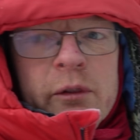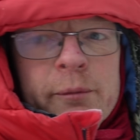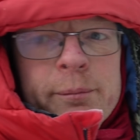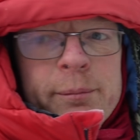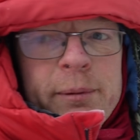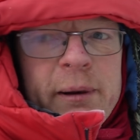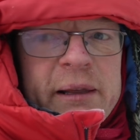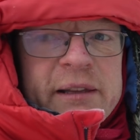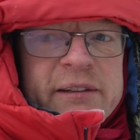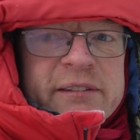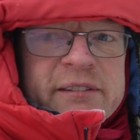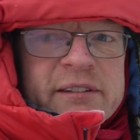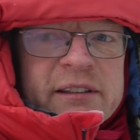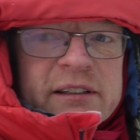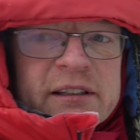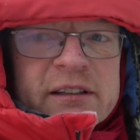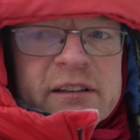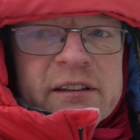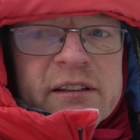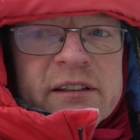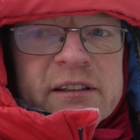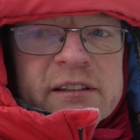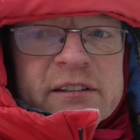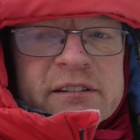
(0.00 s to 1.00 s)
plastic
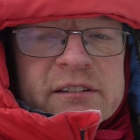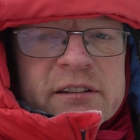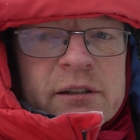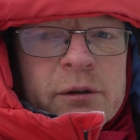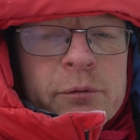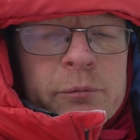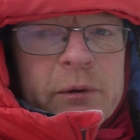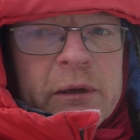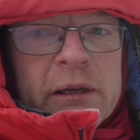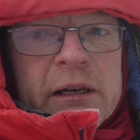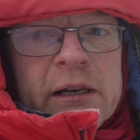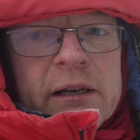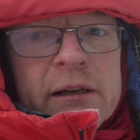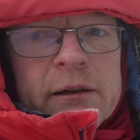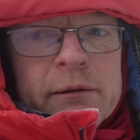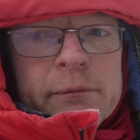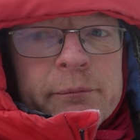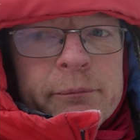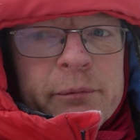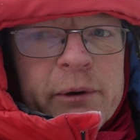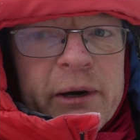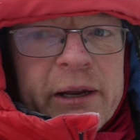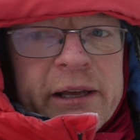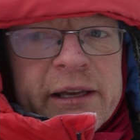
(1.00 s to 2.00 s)
things will
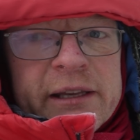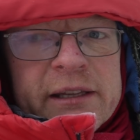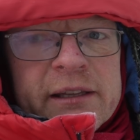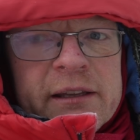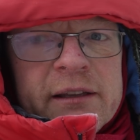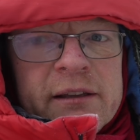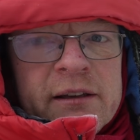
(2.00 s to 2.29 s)
break.